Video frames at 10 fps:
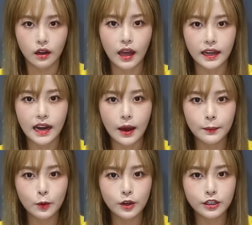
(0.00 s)
Okay, now
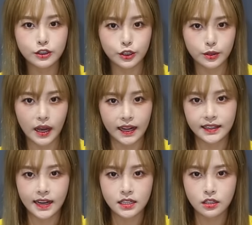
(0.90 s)
I'm going to do
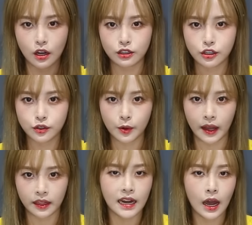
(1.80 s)
a test on
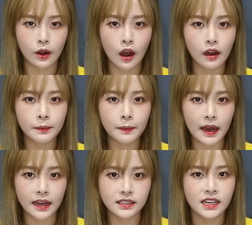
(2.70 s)
strength. Now, cotton
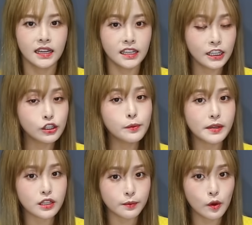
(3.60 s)
pads need to
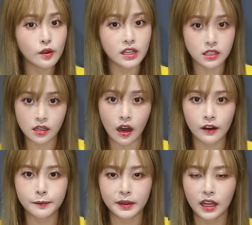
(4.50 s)
be smooth and
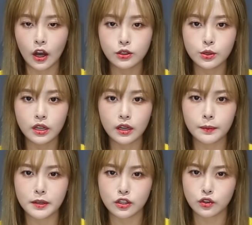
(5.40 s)
soft, but they also need
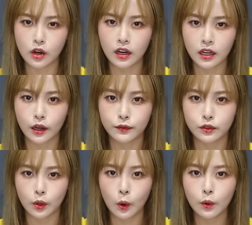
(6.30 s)
to be strong enough
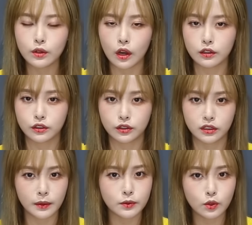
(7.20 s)
to hold on to
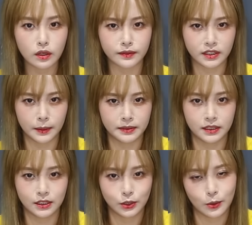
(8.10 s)
some sort of
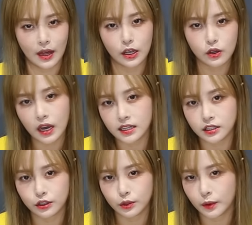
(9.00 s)
substance so that you
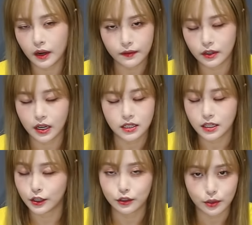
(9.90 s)
guys can do whatever you guys
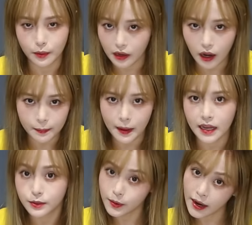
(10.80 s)
need to do with cotton
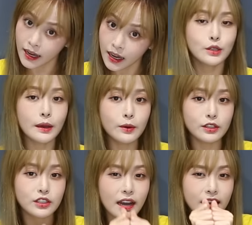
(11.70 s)
pads, right? So I'm
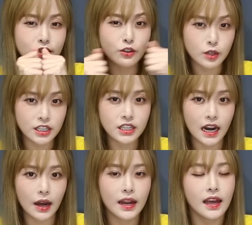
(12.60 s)
going to try and stretch it out